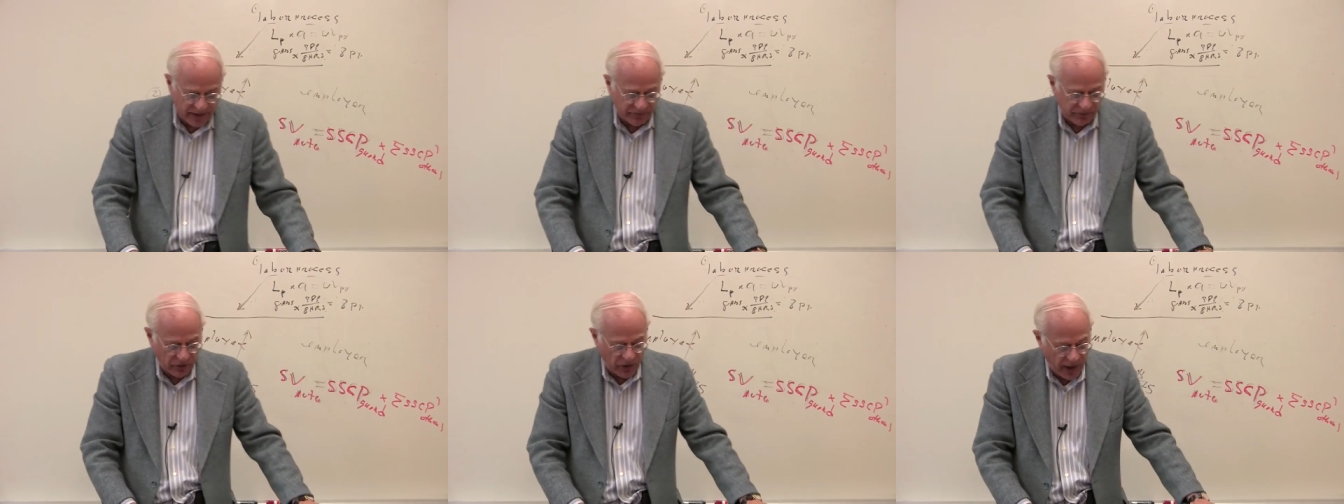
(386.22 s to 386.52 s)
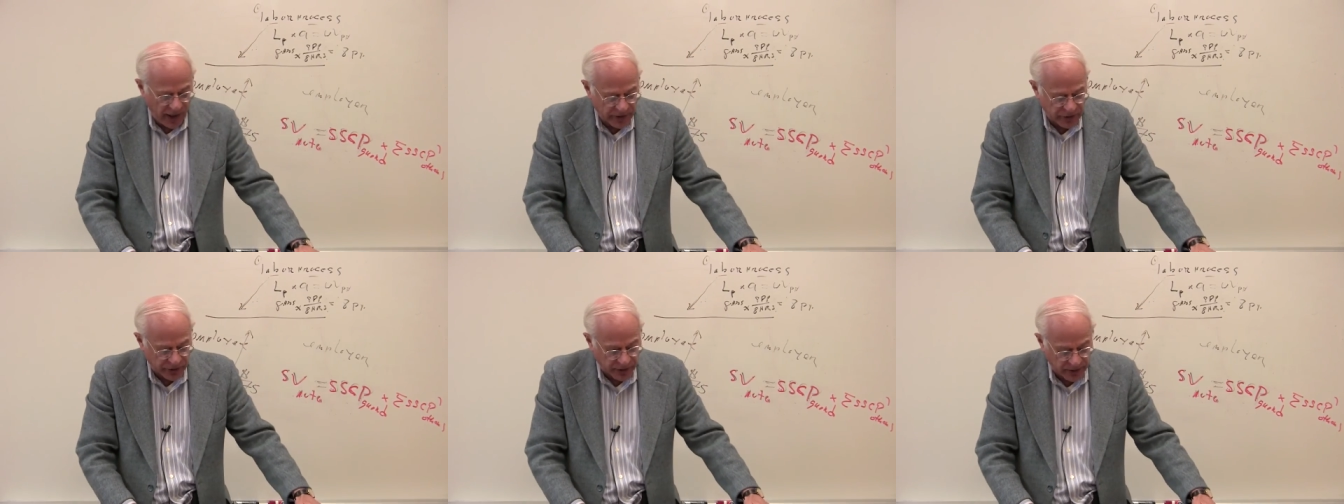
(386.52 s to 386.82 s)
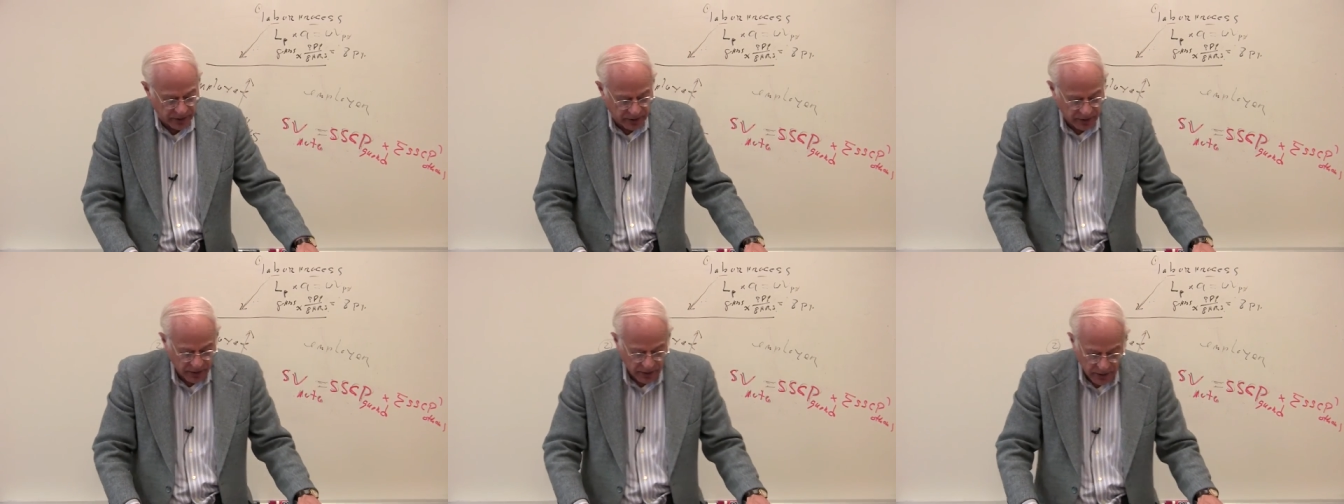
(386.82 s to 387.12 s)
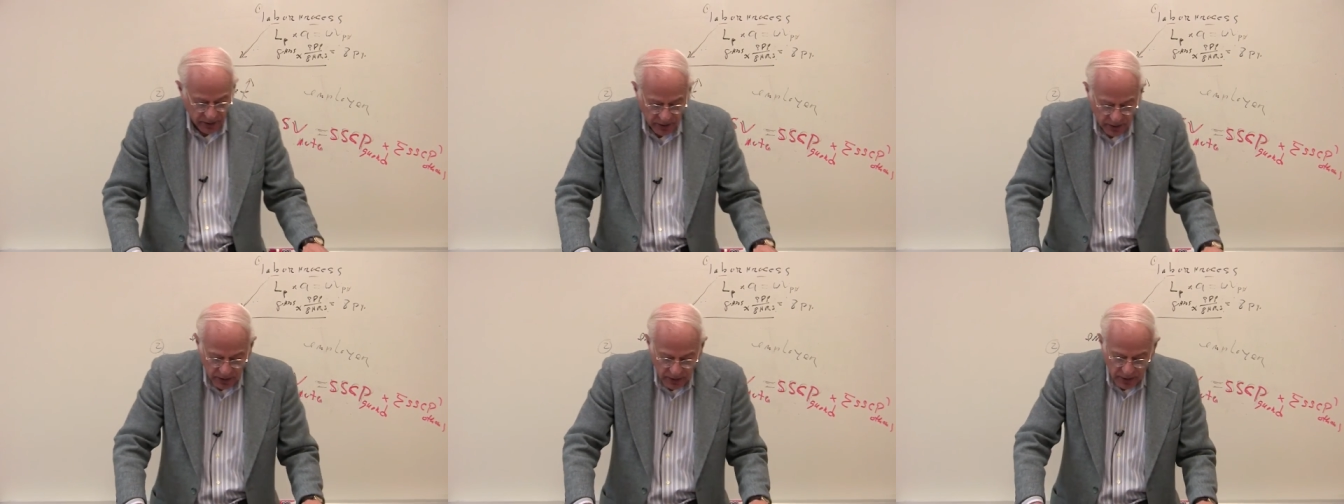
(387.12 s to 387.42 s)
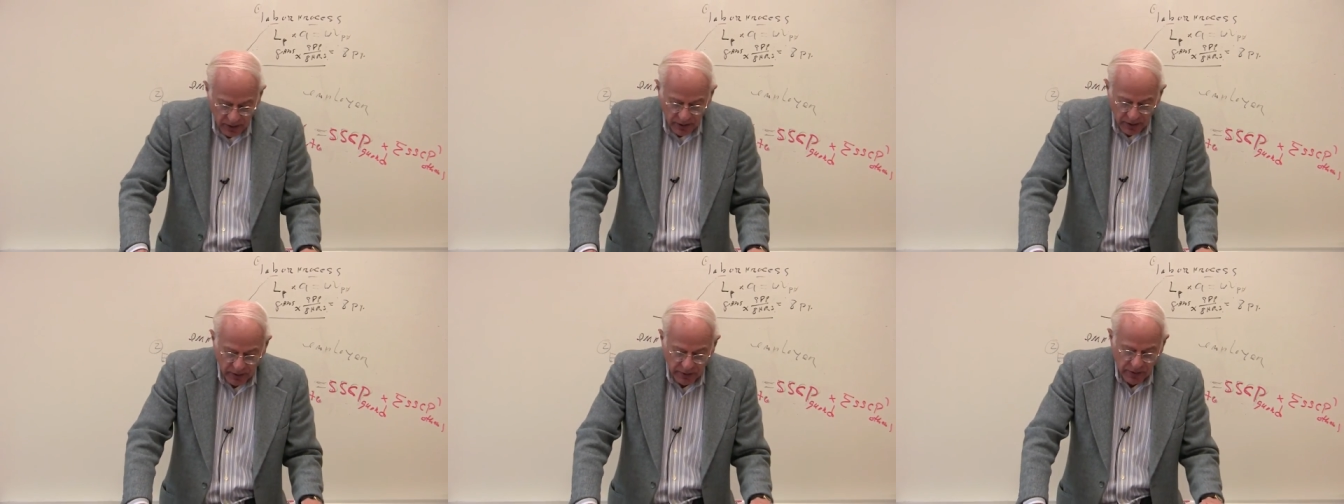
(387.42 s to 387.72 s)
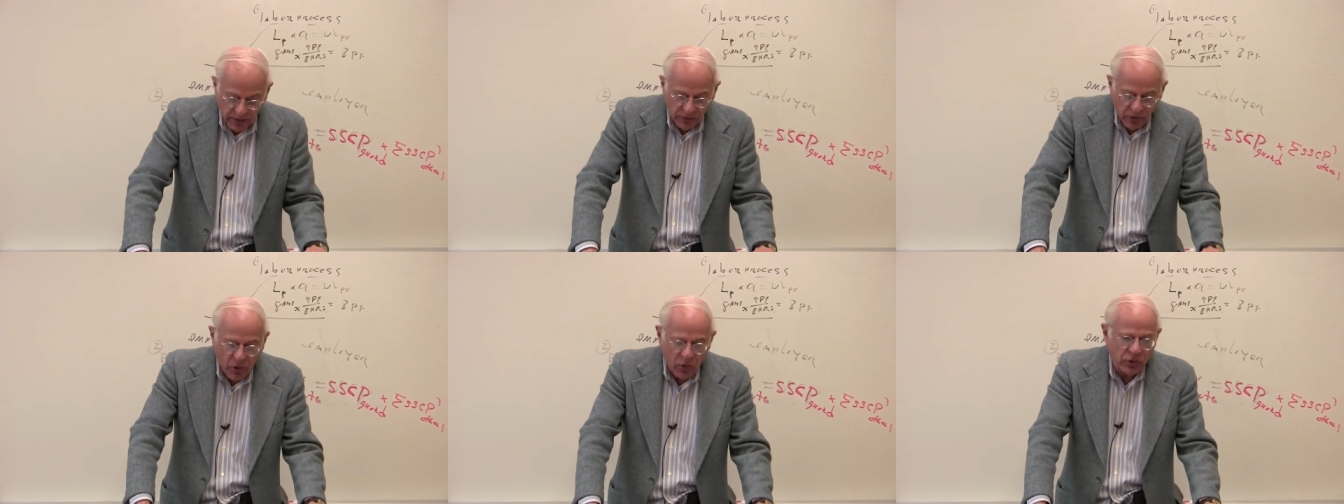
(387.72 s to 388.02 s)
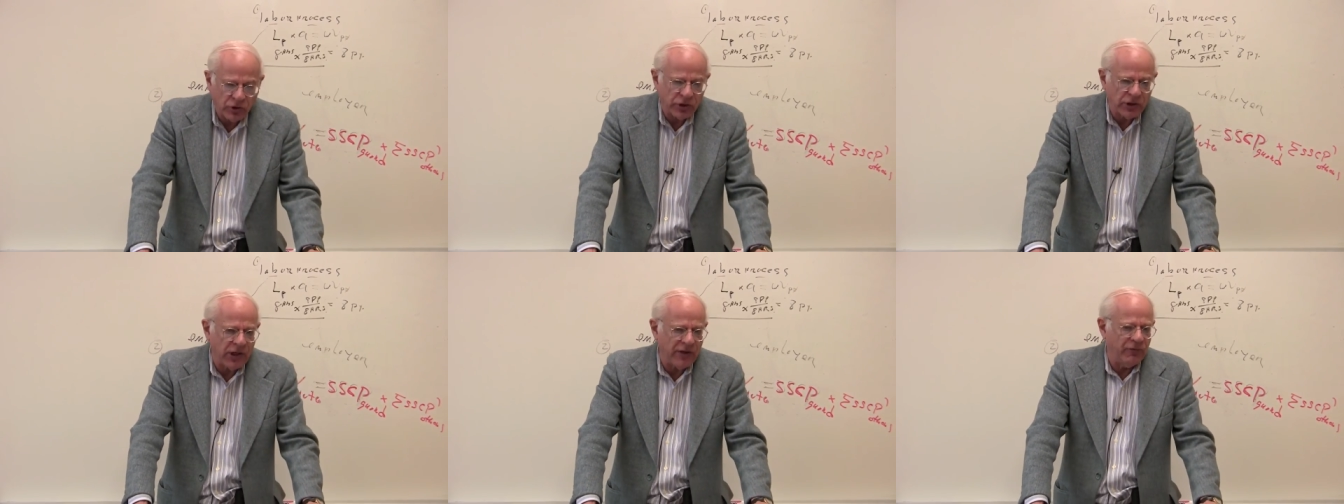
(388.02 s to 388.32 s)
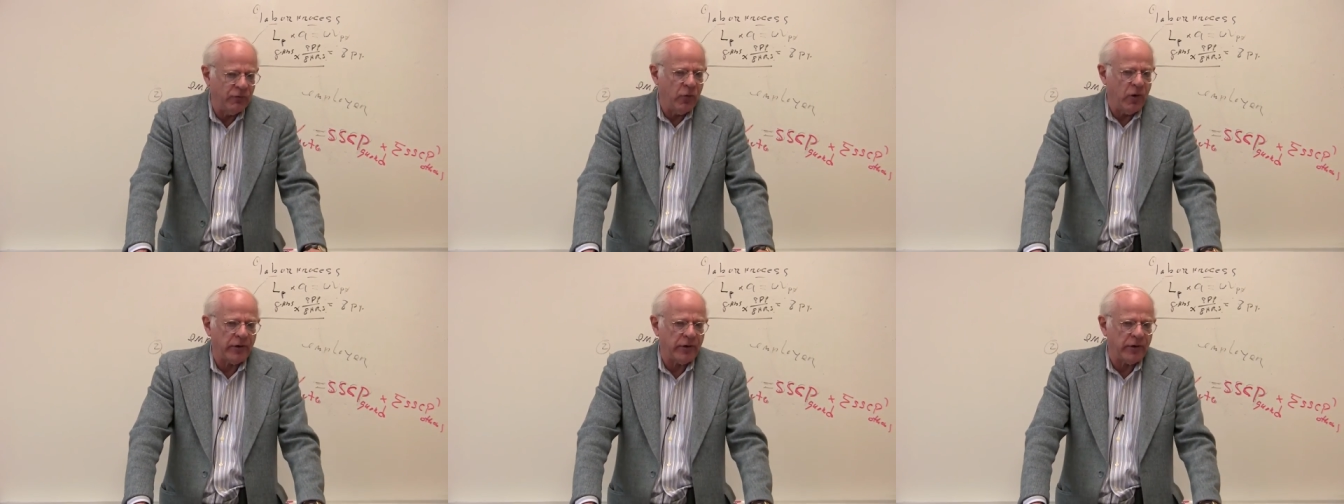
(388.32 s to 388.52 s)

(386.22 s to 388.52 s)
of logic, the notion of